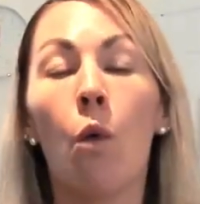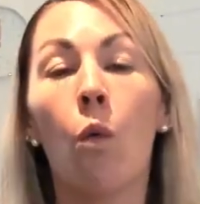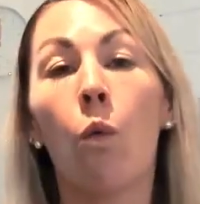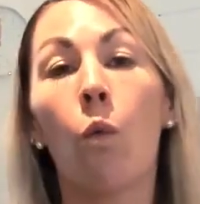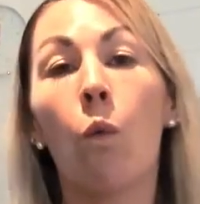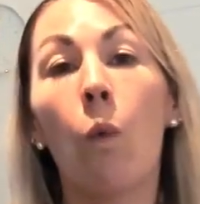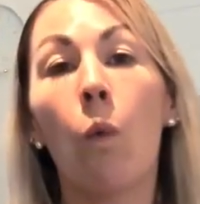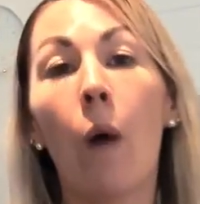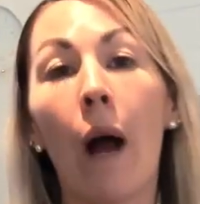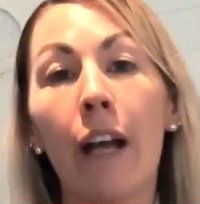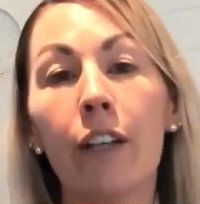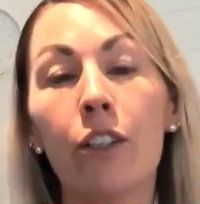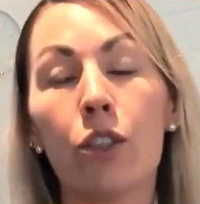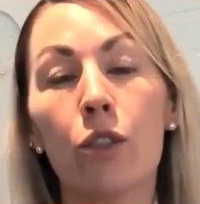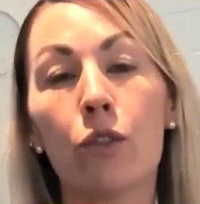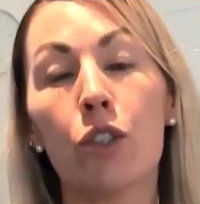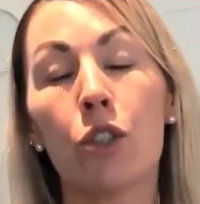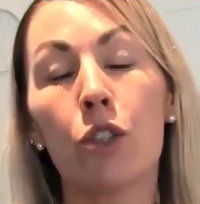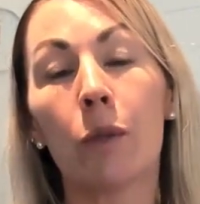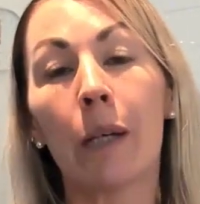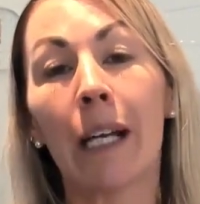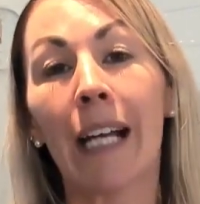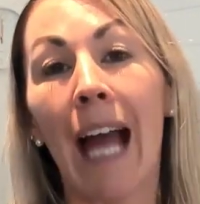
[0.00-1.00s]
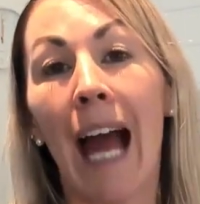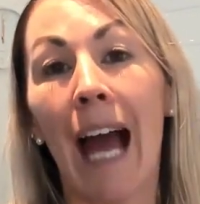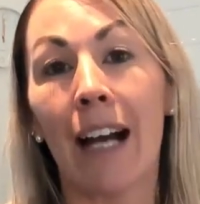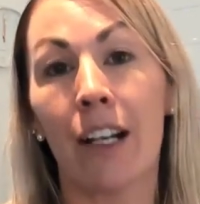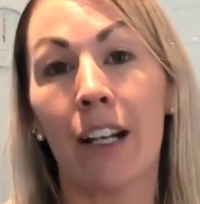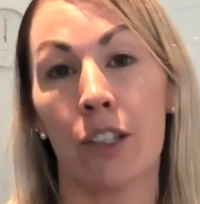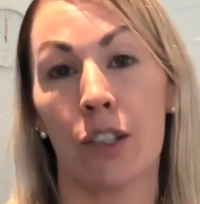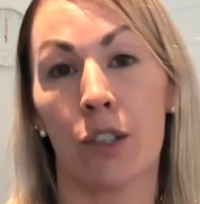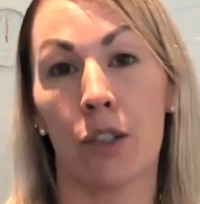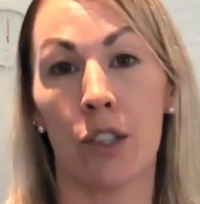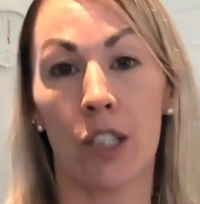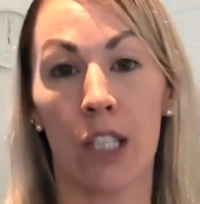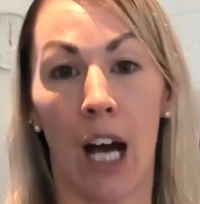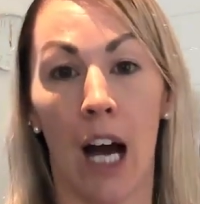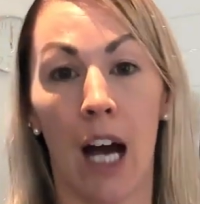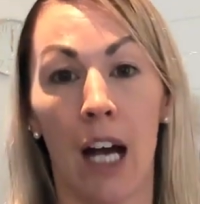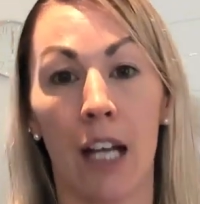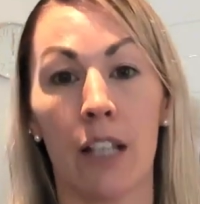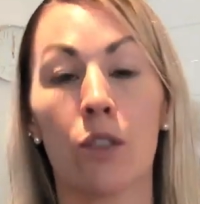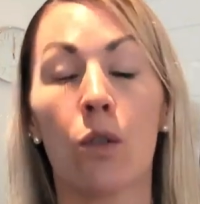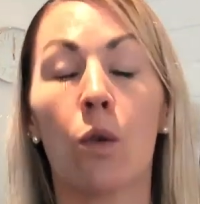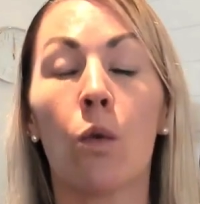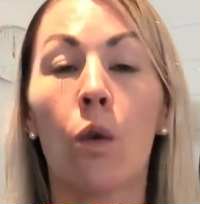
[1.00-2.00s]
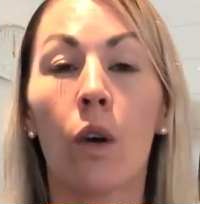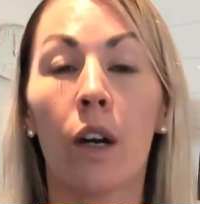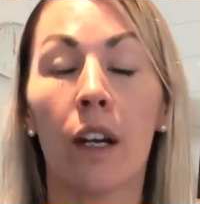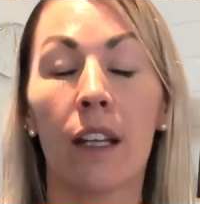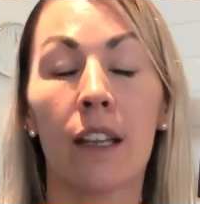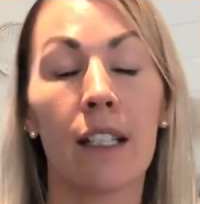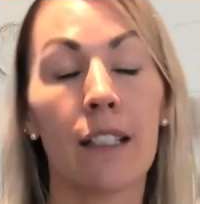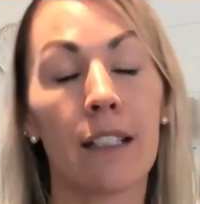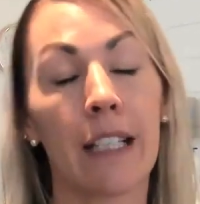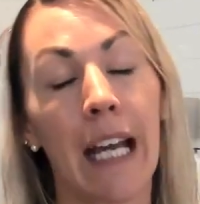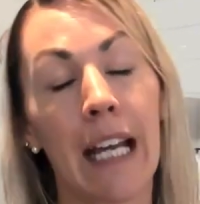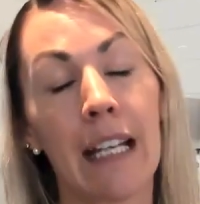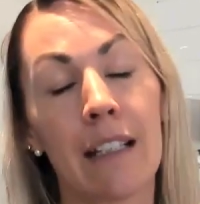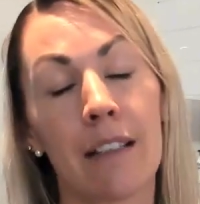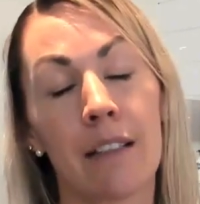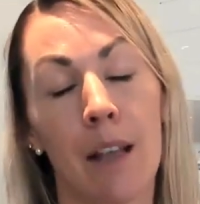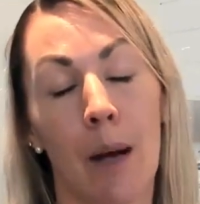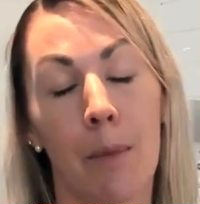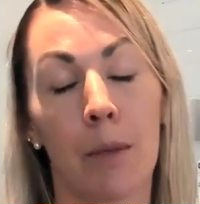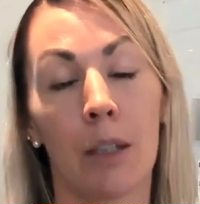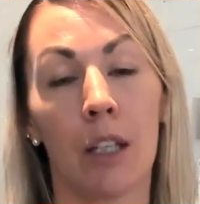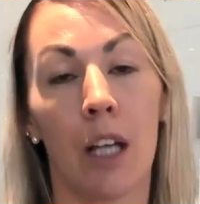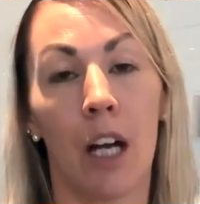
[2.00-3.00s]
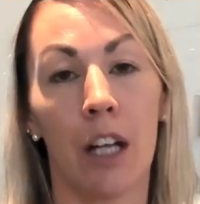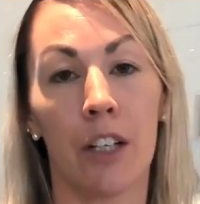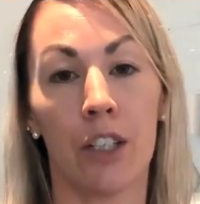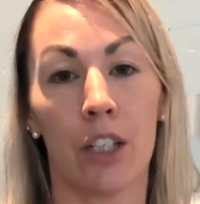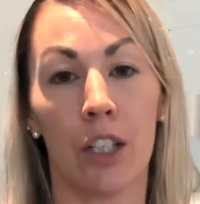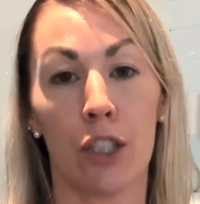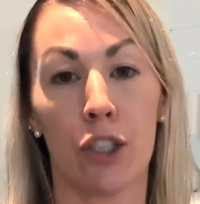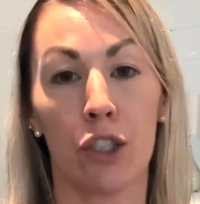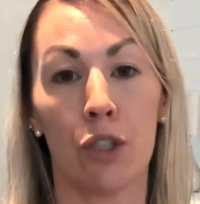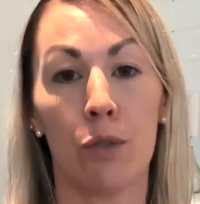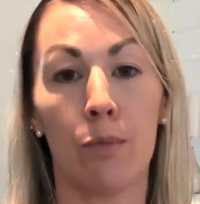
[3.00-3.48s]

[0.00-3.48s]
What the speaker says: When you're doing exercise, or in this case double unders,